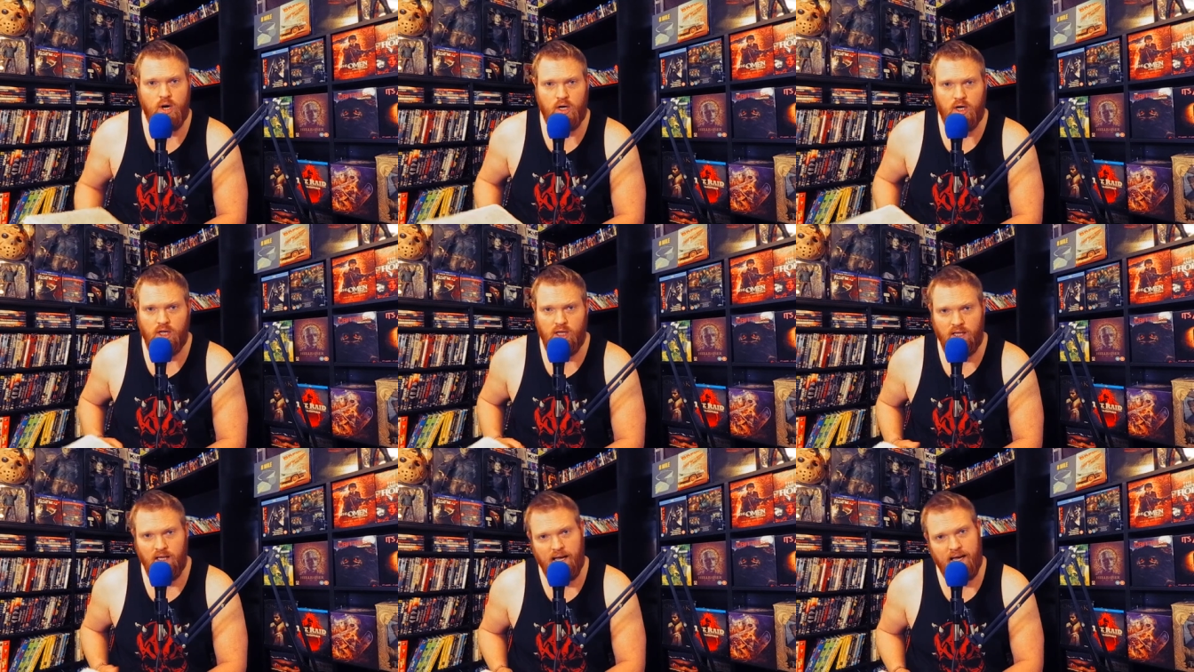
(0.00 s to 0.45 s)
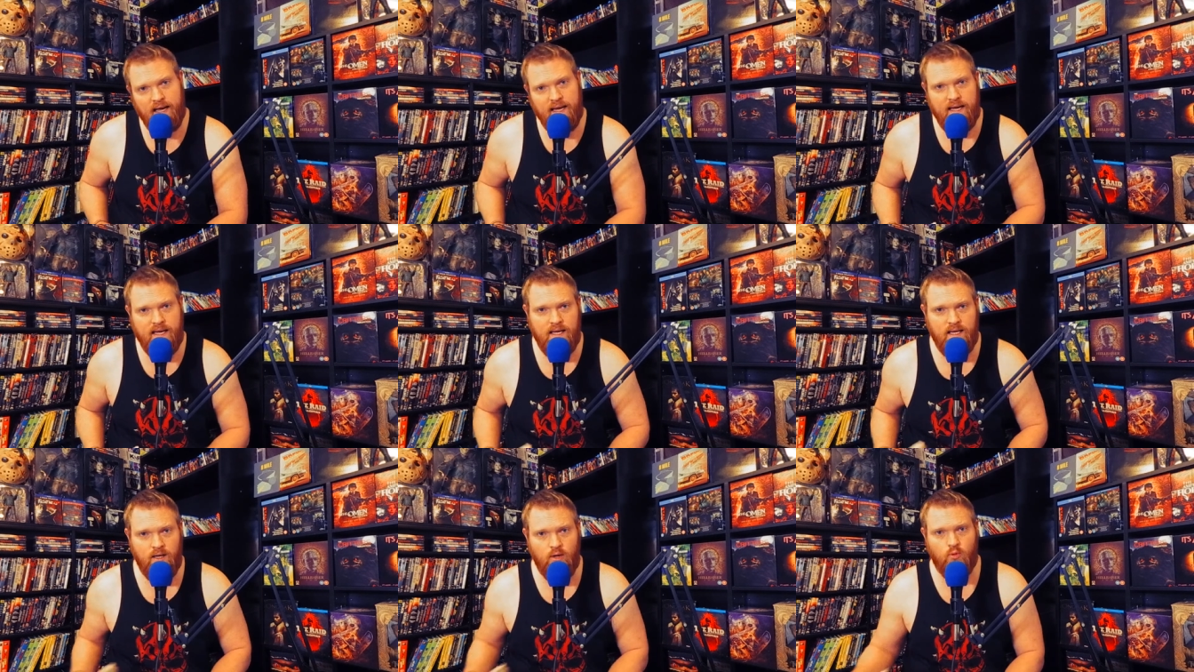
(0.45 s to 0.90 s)

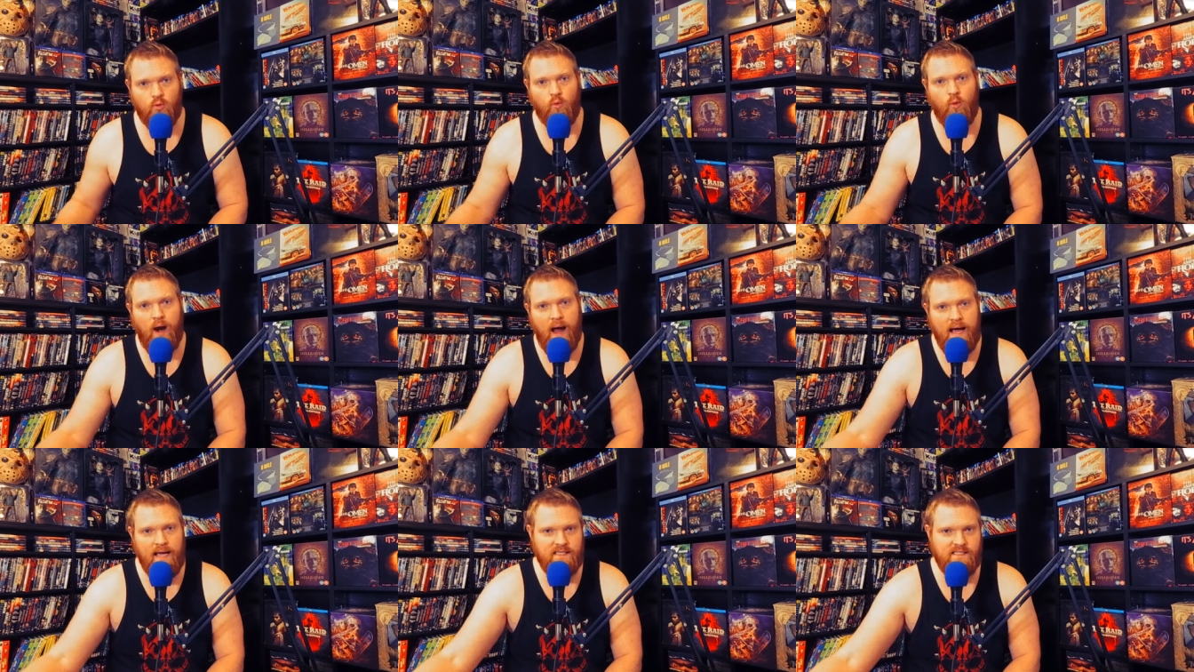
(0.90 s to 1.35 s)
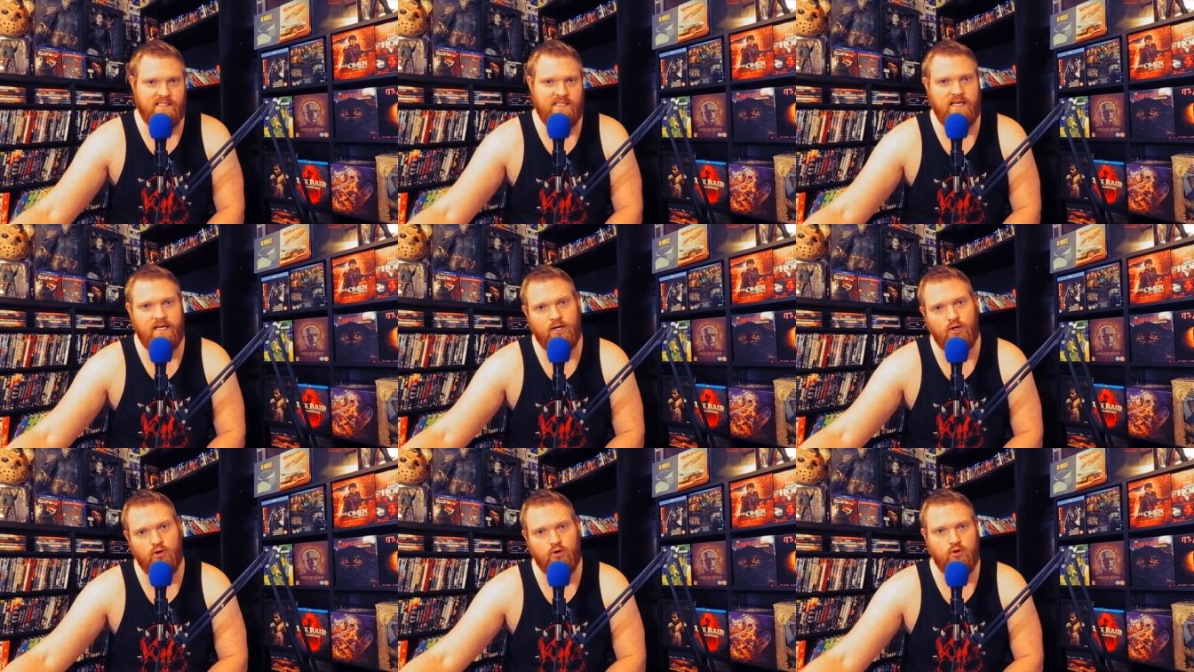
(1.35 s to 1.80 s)
Klein
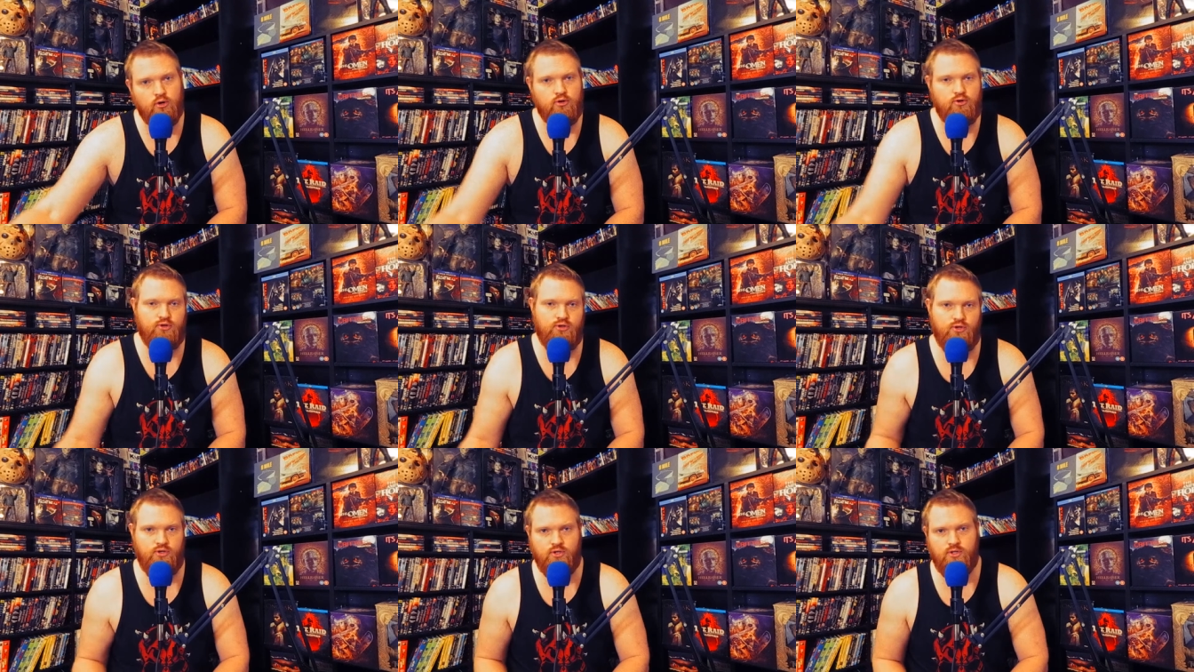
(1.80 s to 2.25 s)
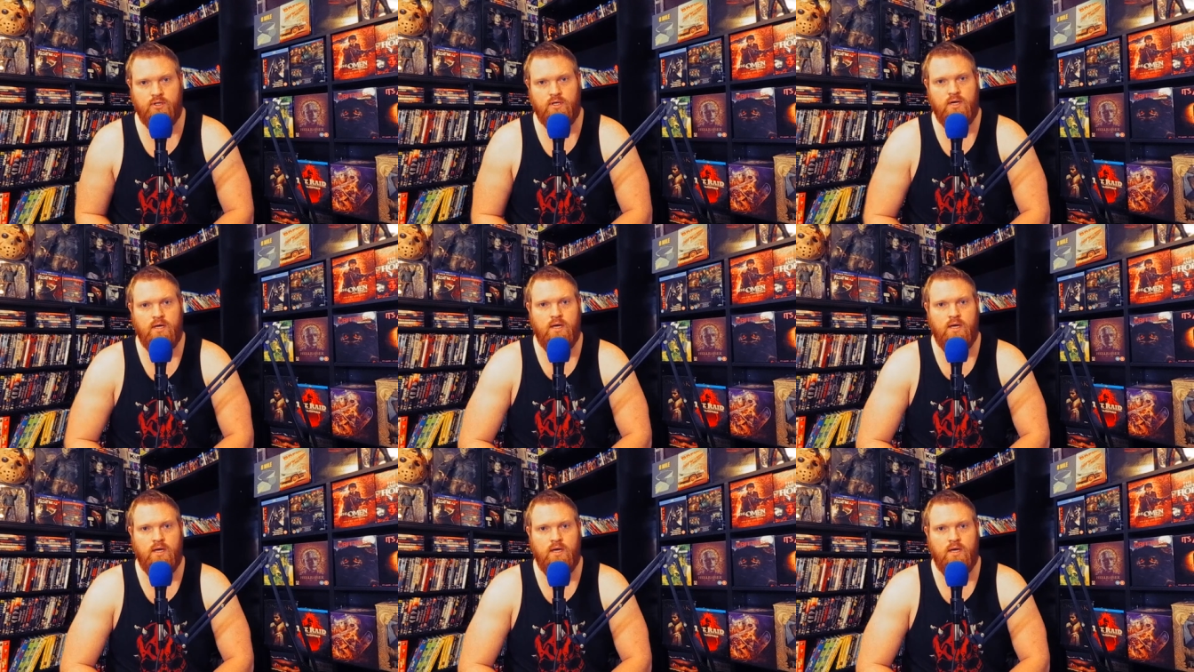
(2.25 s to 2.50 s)
Risinger's